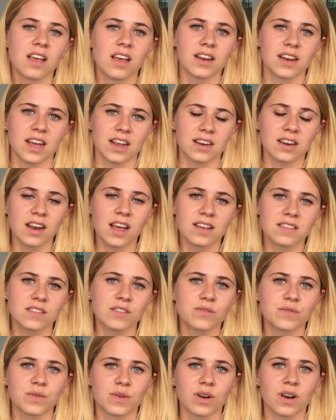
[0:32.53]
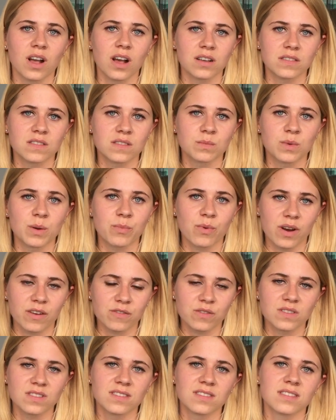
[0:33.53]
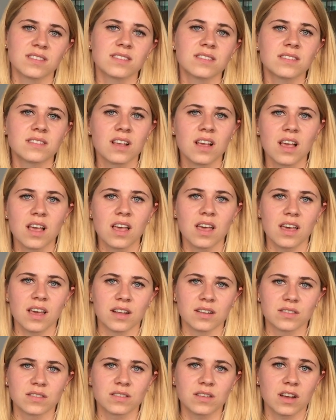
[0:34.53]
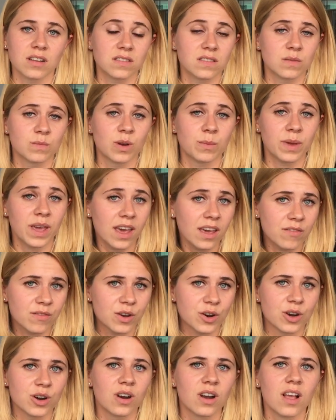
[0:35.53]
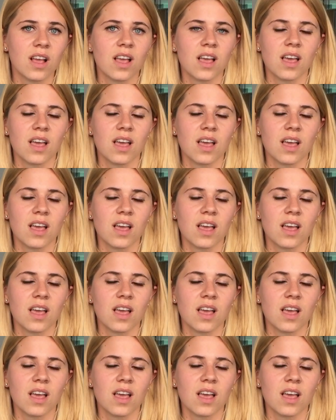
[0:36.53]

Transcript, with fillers: and analyze it for customer preferences and customer behavior.